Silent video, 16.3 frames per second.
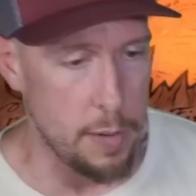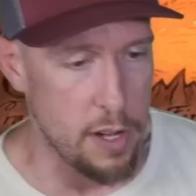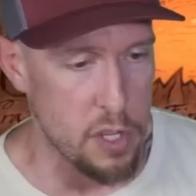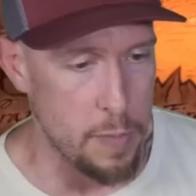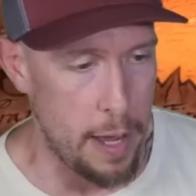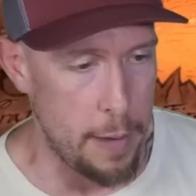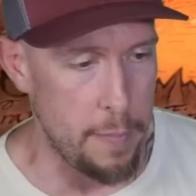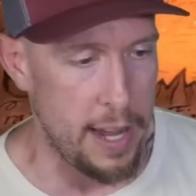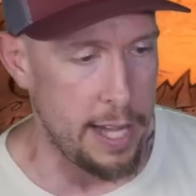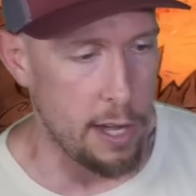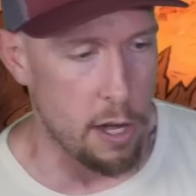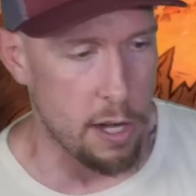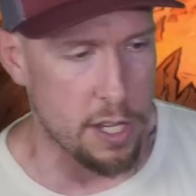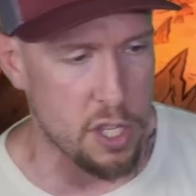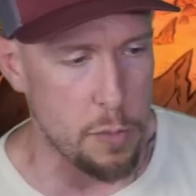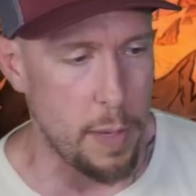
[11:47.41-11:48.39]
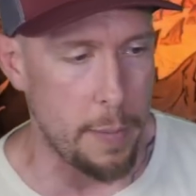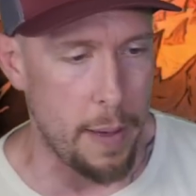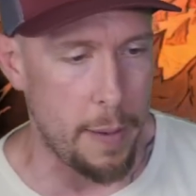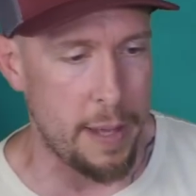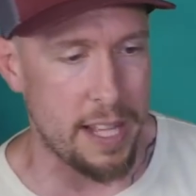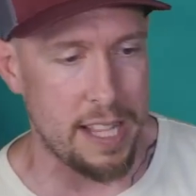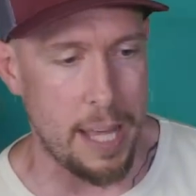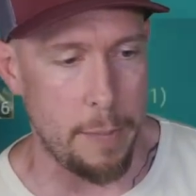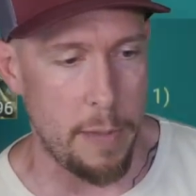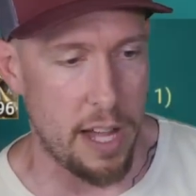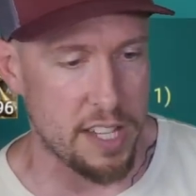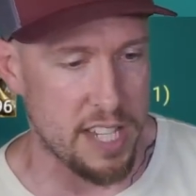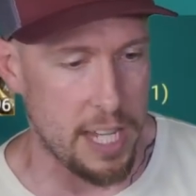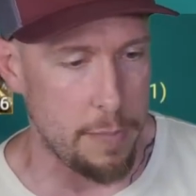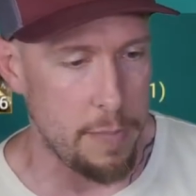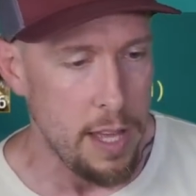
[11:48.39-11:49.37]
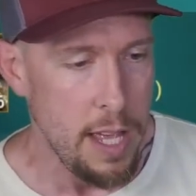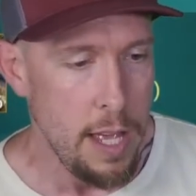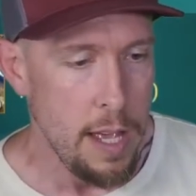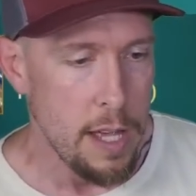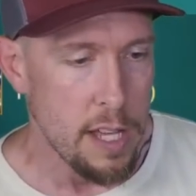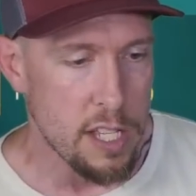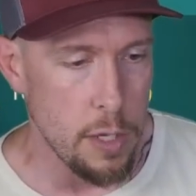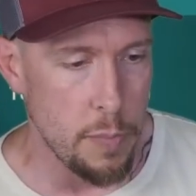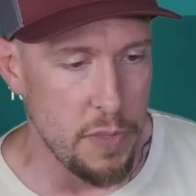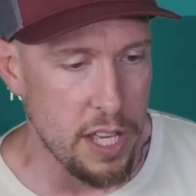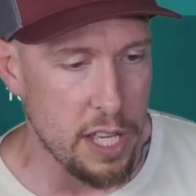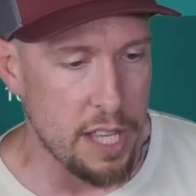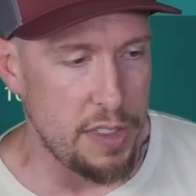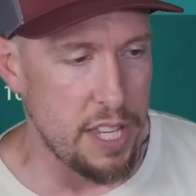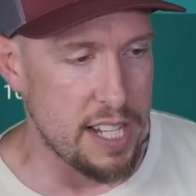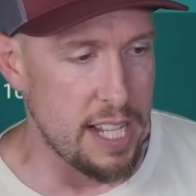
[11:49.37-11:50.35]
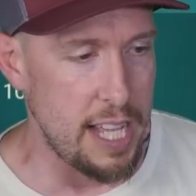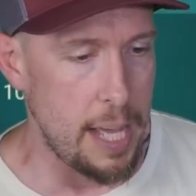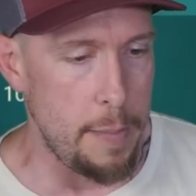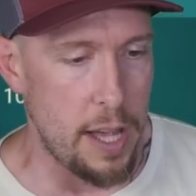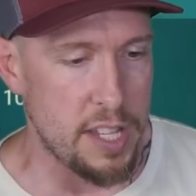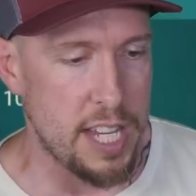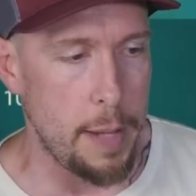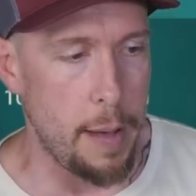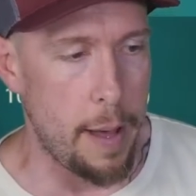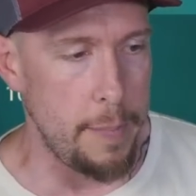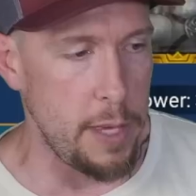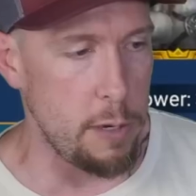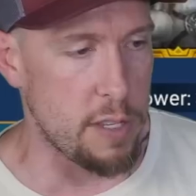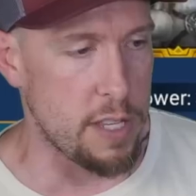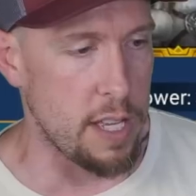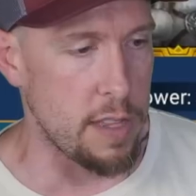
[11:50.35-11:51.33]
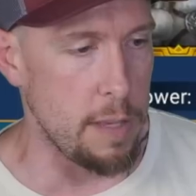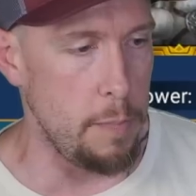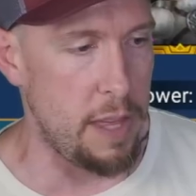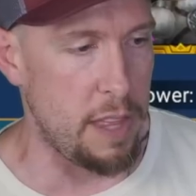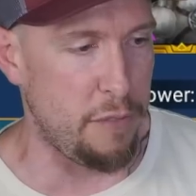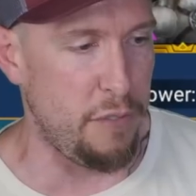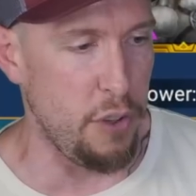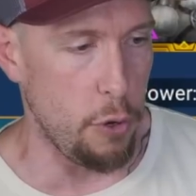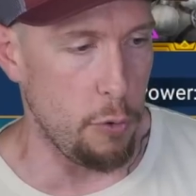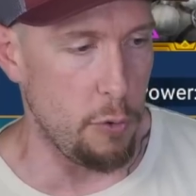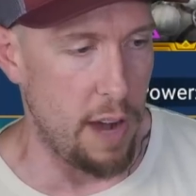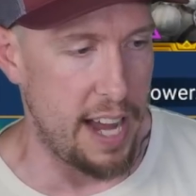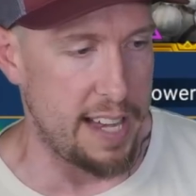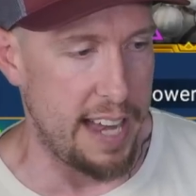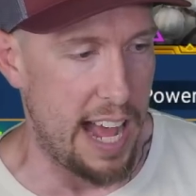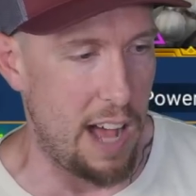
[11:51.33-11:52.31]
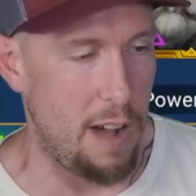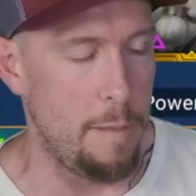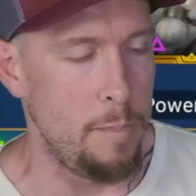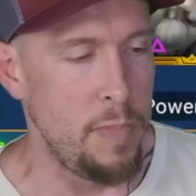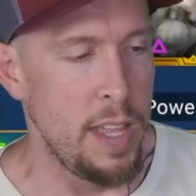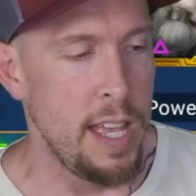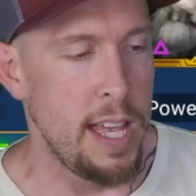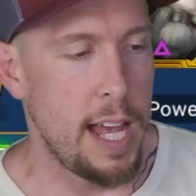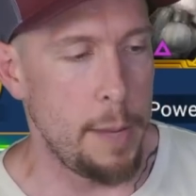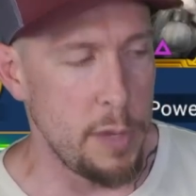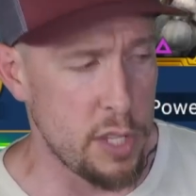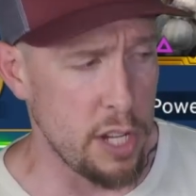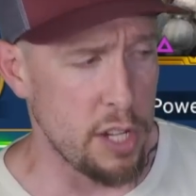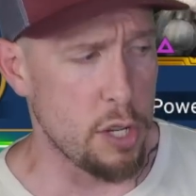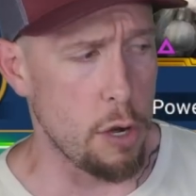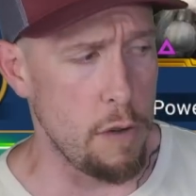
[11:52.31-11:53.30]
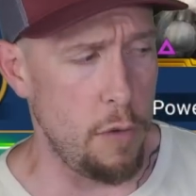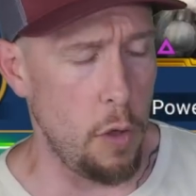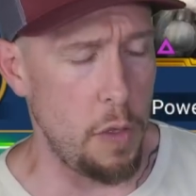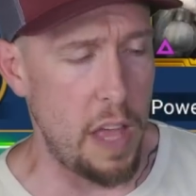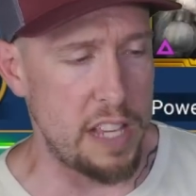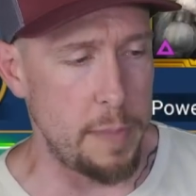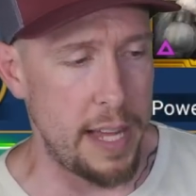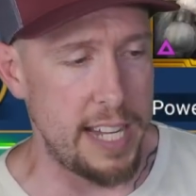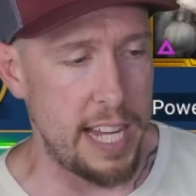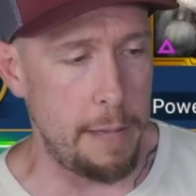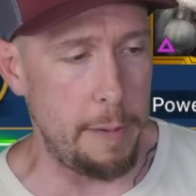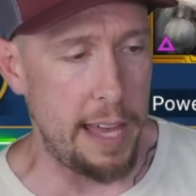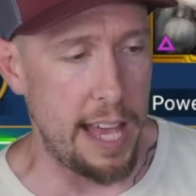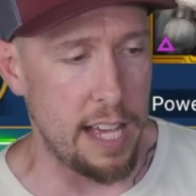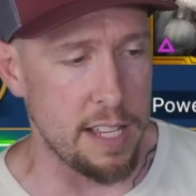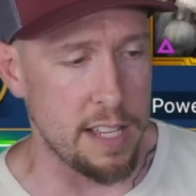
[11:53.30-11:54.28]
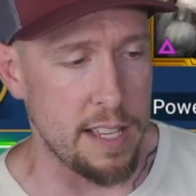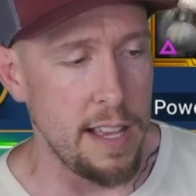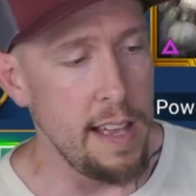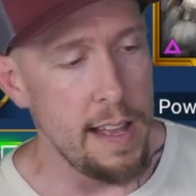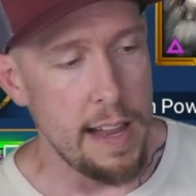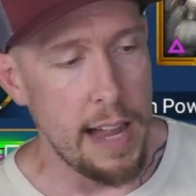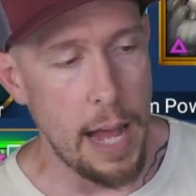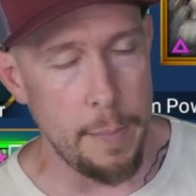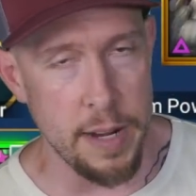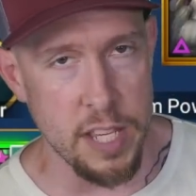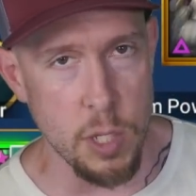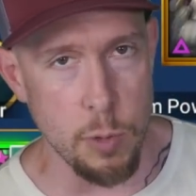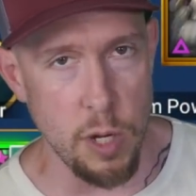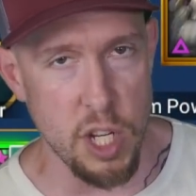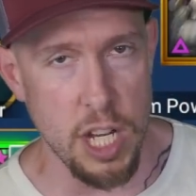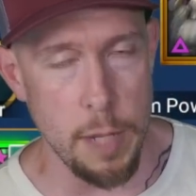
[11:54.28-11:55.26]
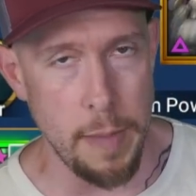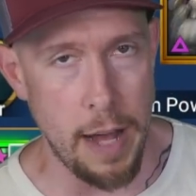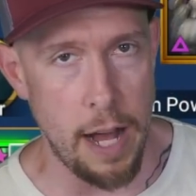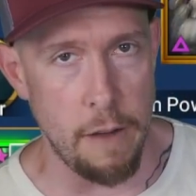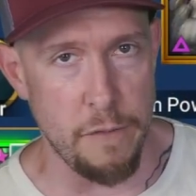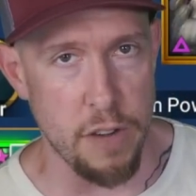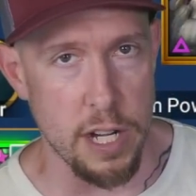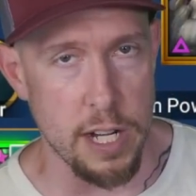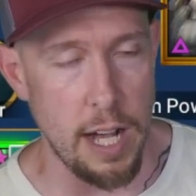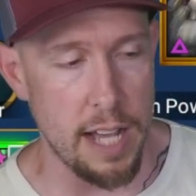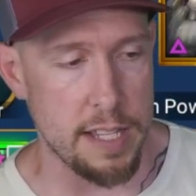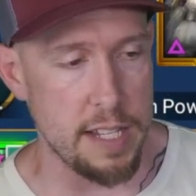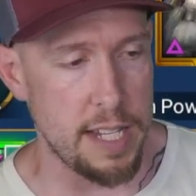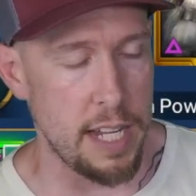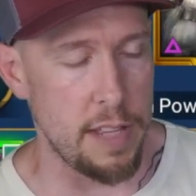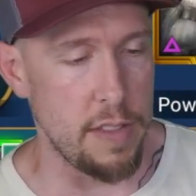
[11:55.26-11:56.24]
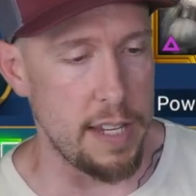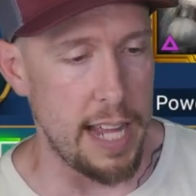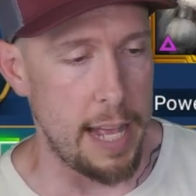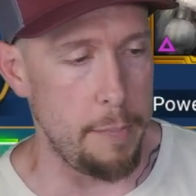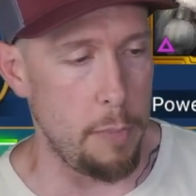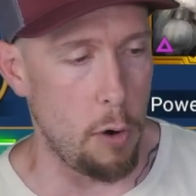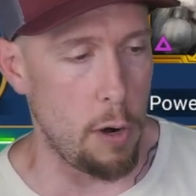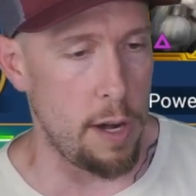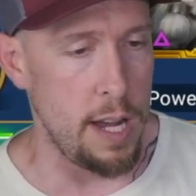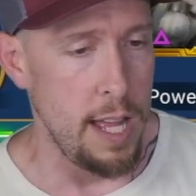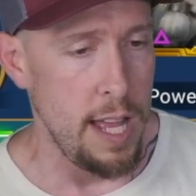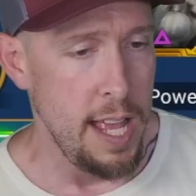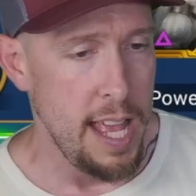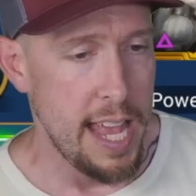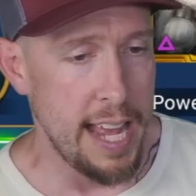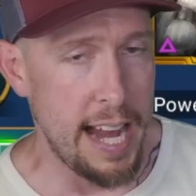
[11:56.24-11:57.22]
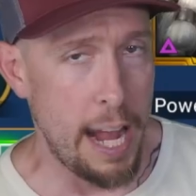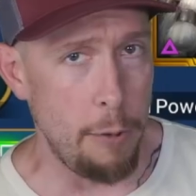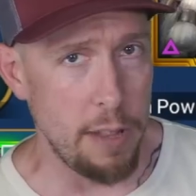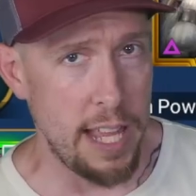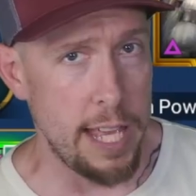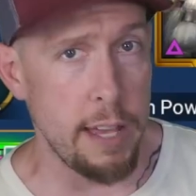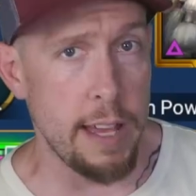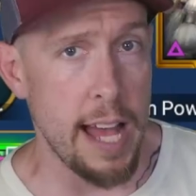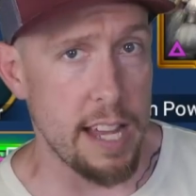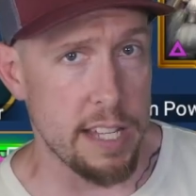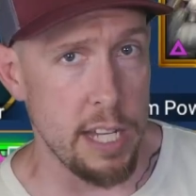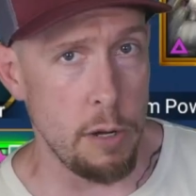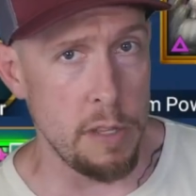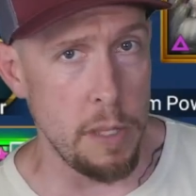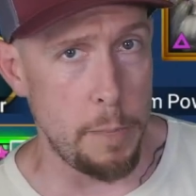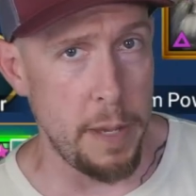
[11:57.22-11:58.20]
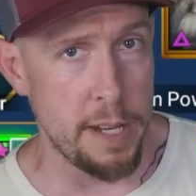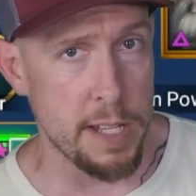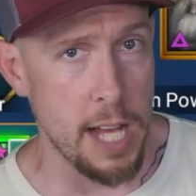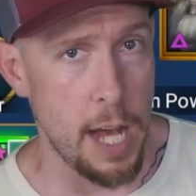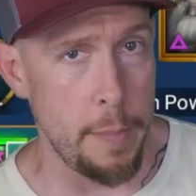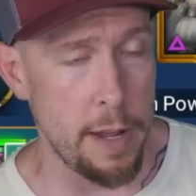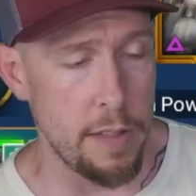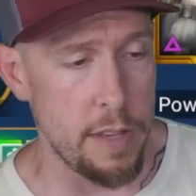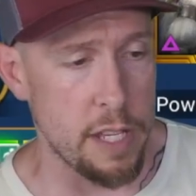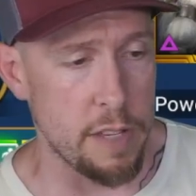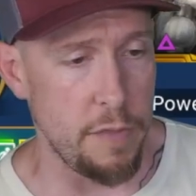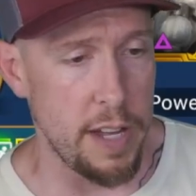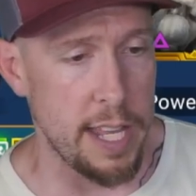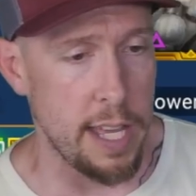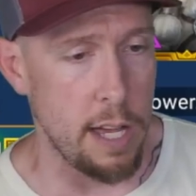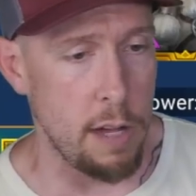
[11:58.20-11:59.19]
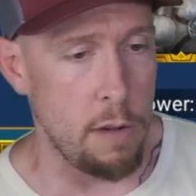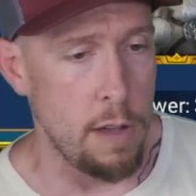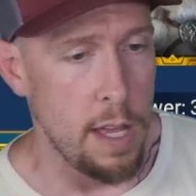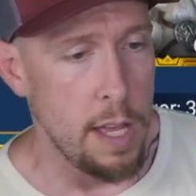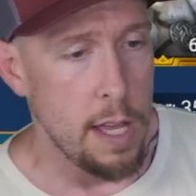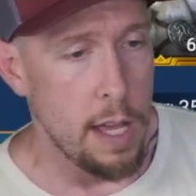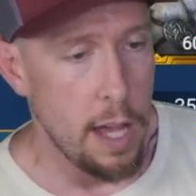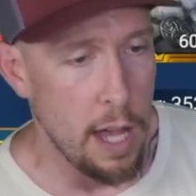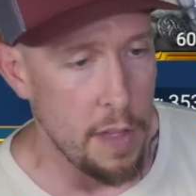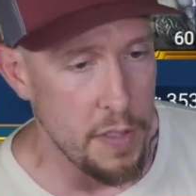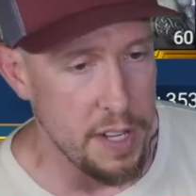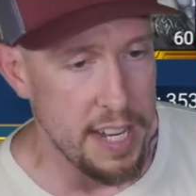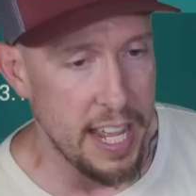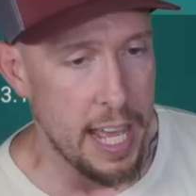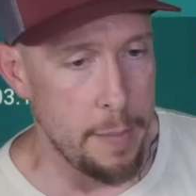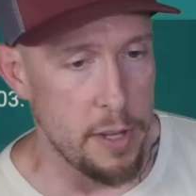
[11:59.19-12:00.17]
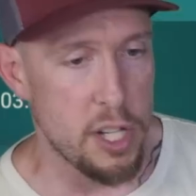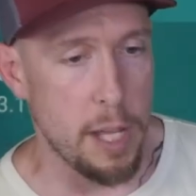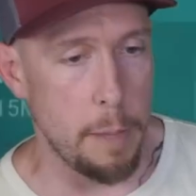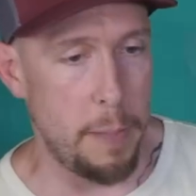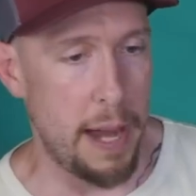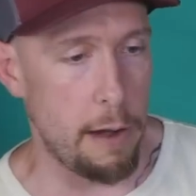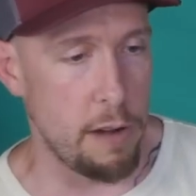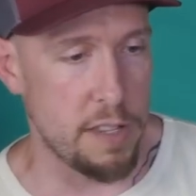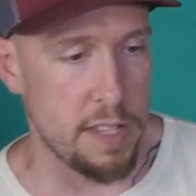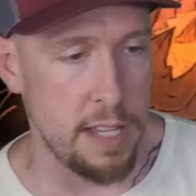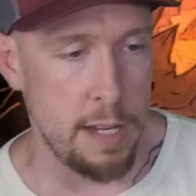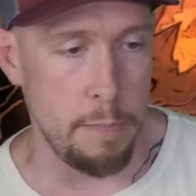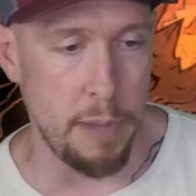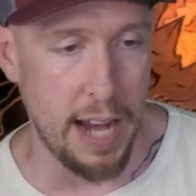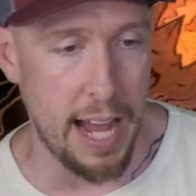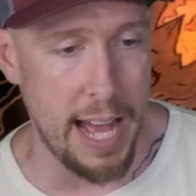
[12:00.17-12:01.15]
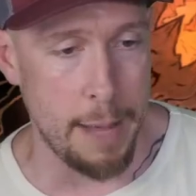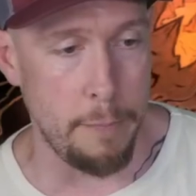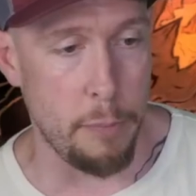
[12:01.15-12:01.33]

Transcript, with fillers: Here's my main, or excuse me, my main clan boss team. So the, the clan boss team, I'm using the Mythfu right now. And I'm using Turvold as my DPS. I'm going to switch him out for Konstantin the Dayborn, and I will let you guys know in the pinned comment of this video uh, the damage comparison, but I'm